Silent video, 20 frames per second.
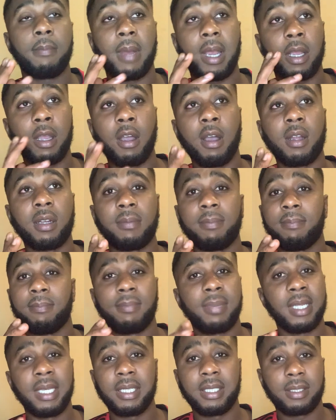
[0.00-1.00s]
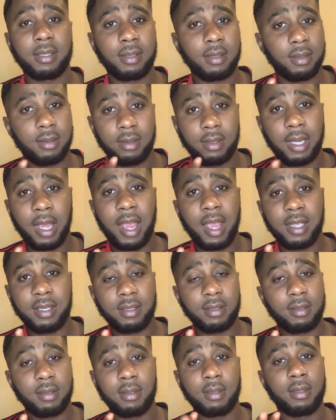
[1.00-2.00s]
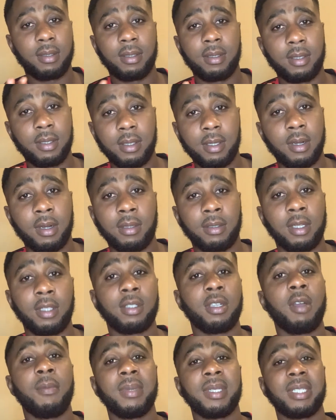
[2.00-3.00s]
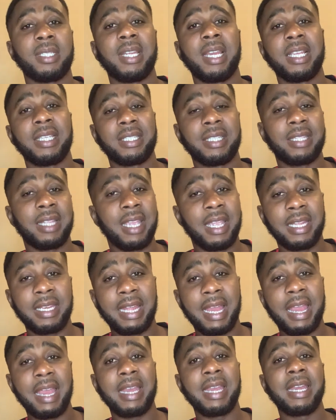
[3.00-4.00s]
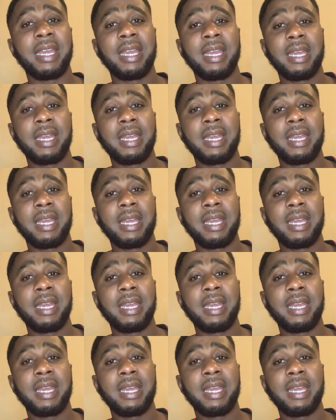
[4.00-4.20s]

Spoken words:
my god, please, guys, don't tell me today is the day that